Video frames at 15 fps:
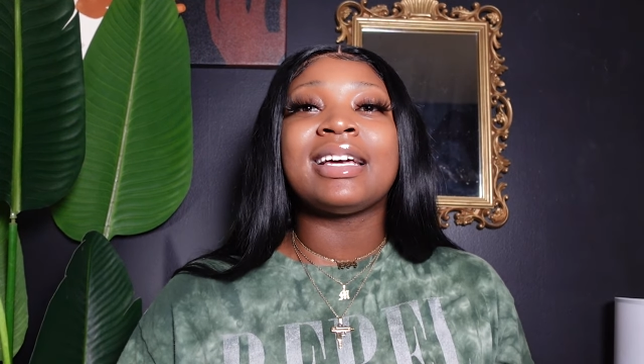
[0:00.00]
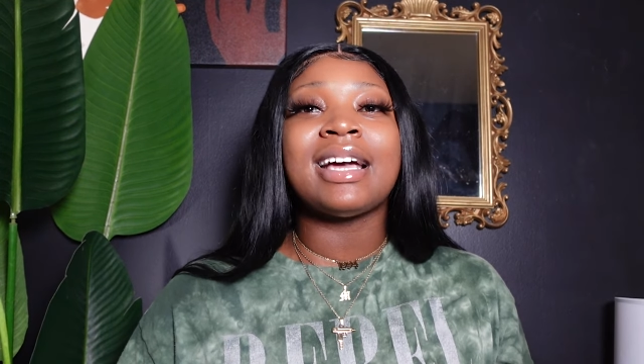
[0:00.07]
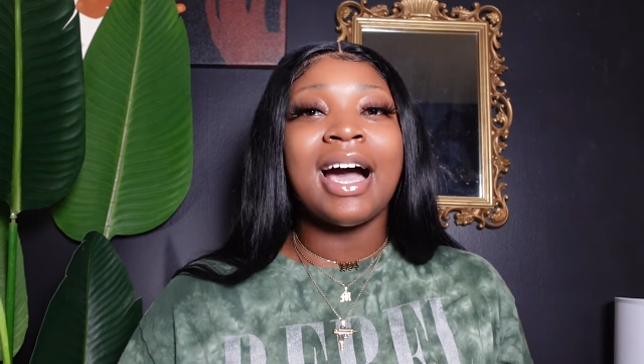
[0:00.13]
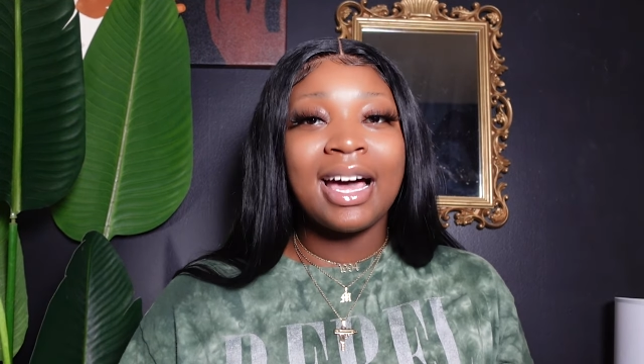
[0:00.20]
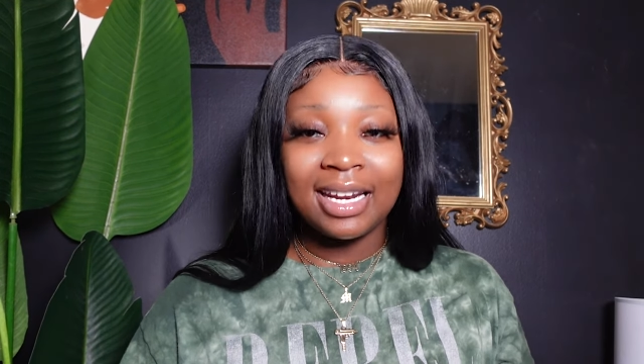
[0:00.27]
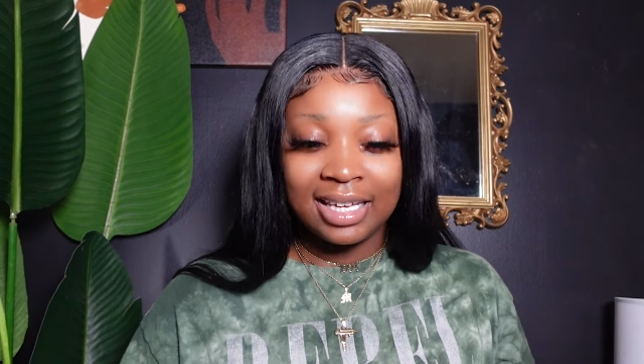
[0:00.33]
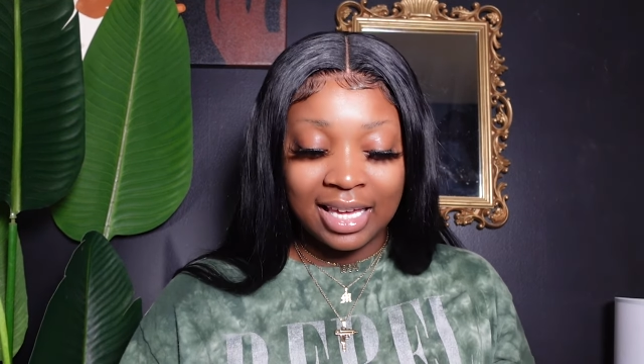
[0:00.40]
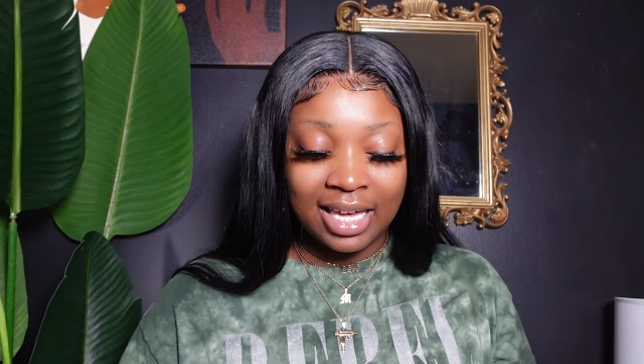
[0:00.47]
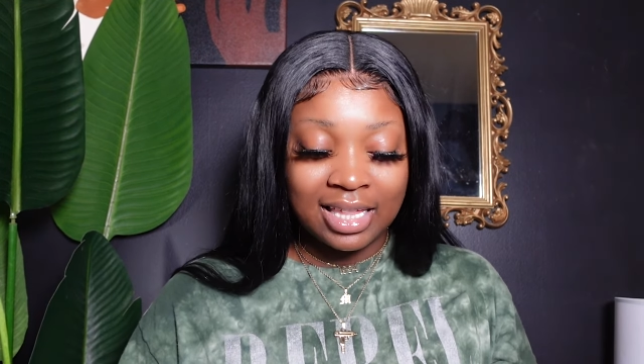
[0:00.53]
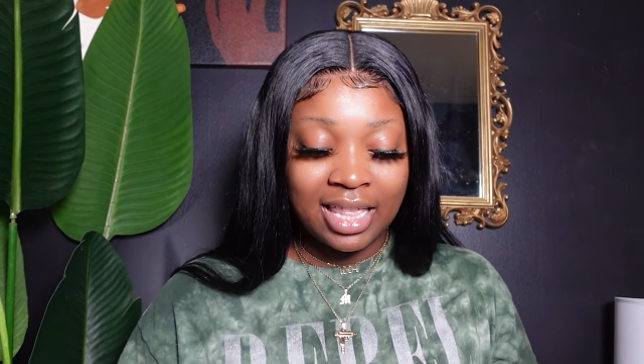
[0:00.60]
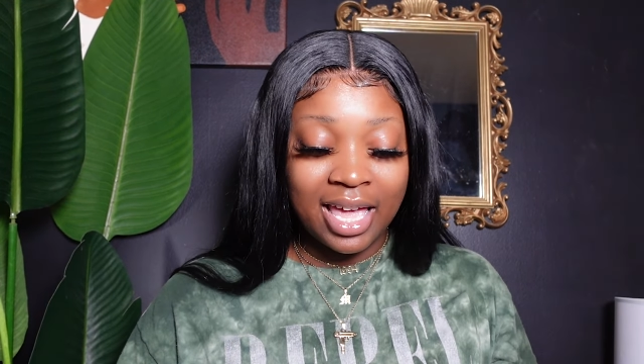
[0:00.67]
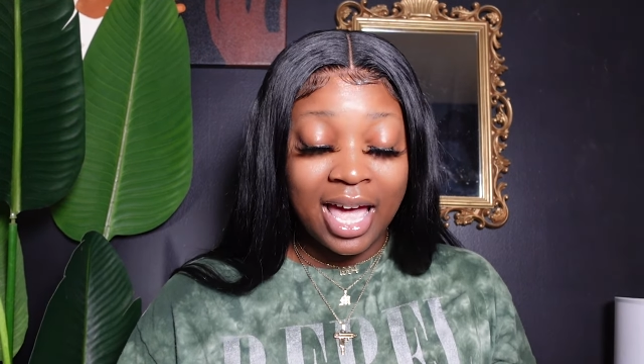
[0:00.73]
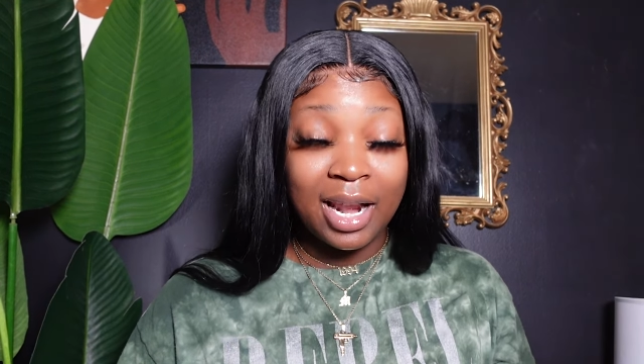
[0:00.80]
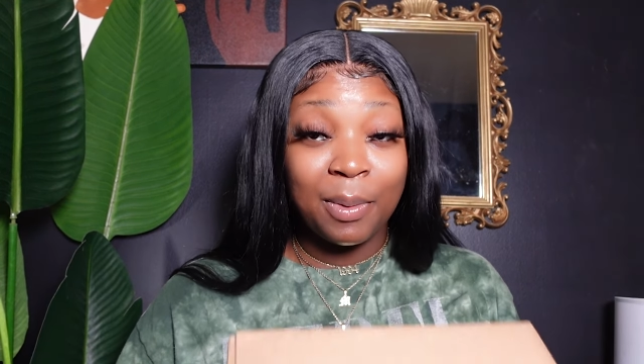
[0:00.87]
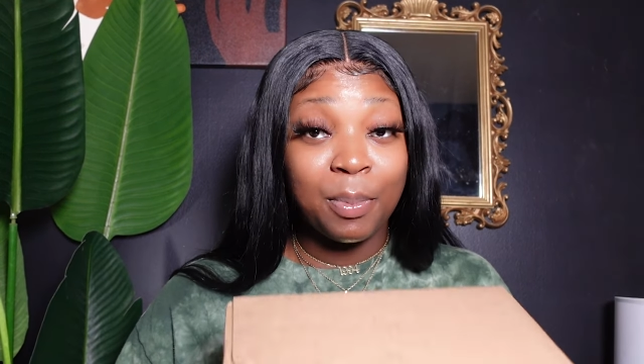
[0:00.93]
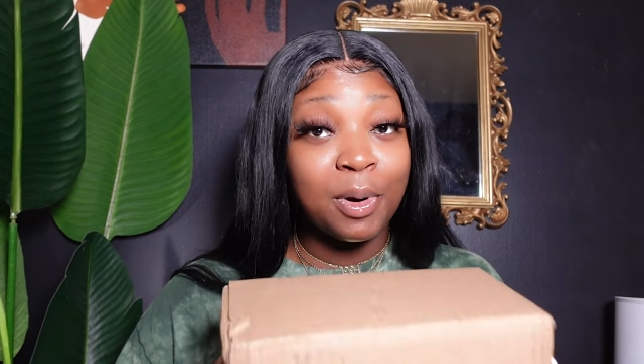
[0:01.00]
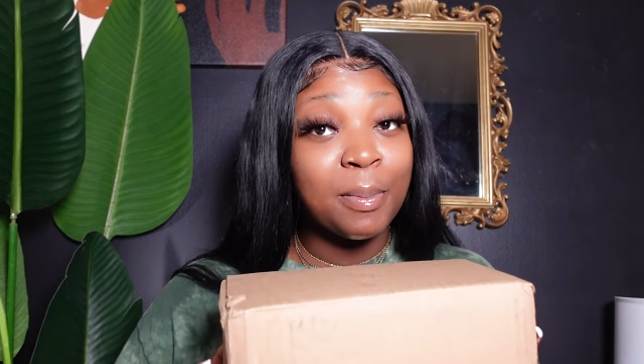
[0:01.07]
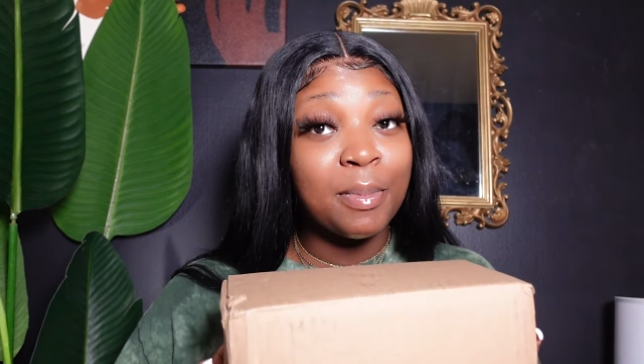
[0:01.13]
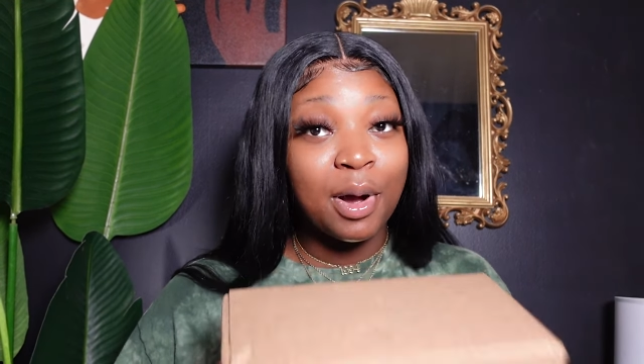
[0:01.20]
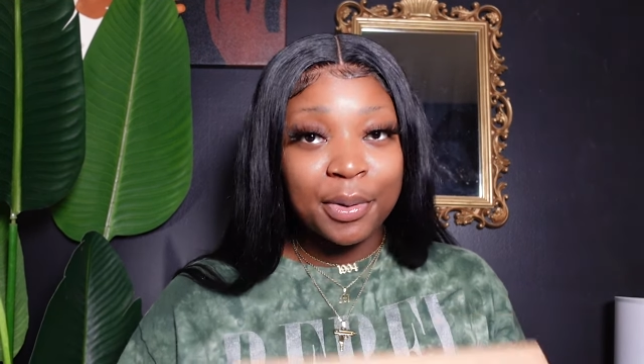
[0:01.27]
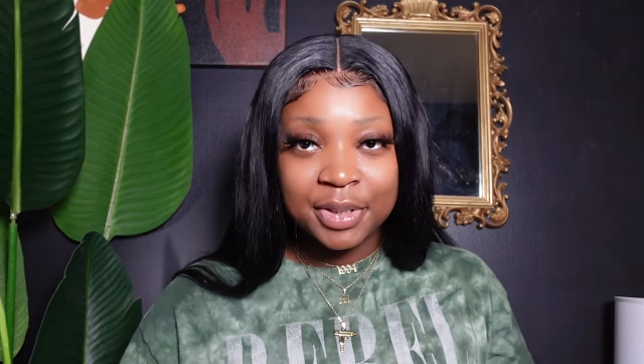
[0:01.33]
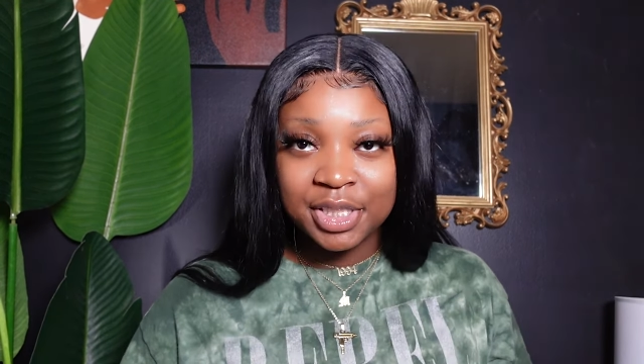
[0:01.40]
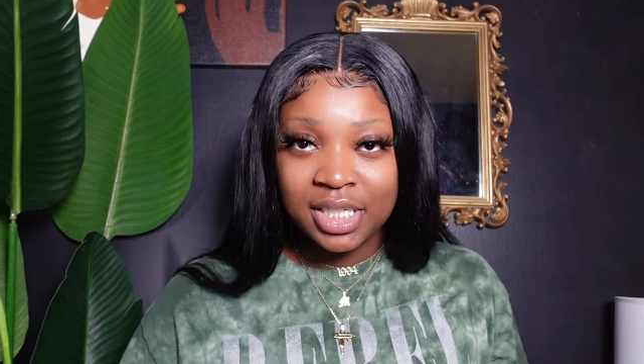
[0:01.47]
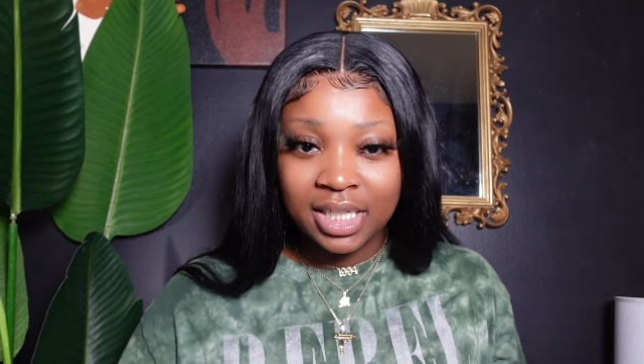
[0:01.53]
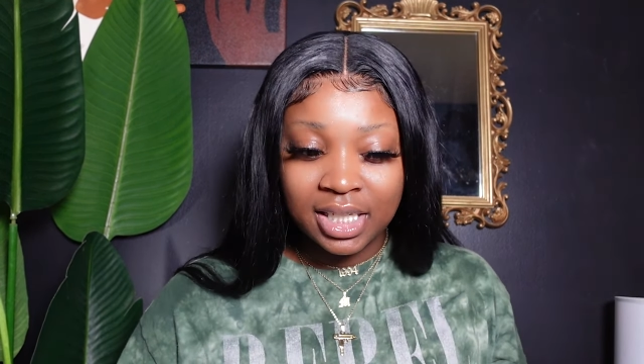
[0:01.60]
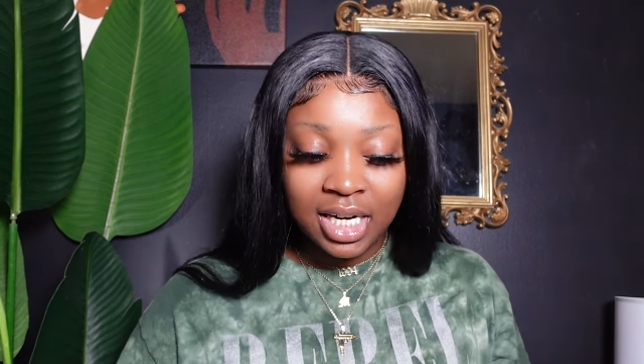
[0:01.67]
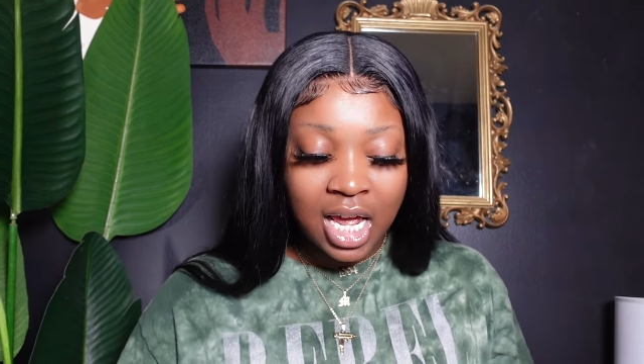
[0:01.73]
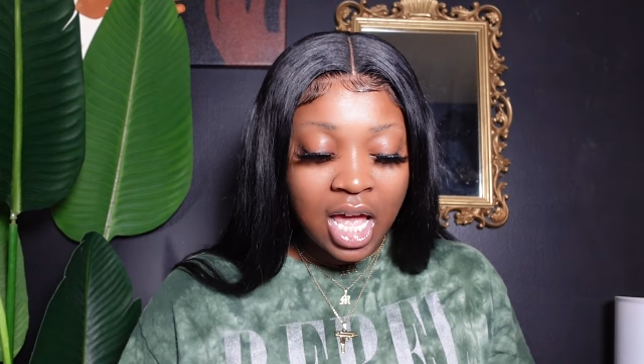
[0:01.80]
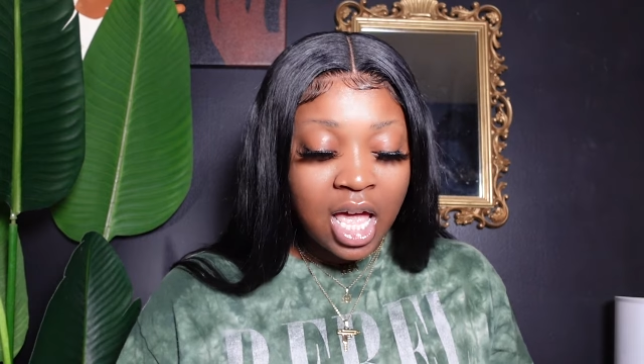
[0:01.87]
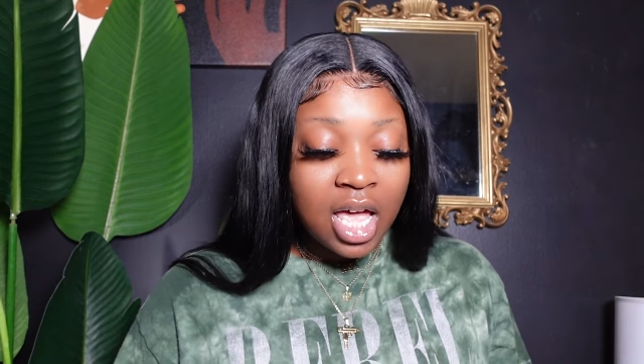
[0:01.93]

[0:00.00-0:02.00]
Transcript: gotta get and they had a promotion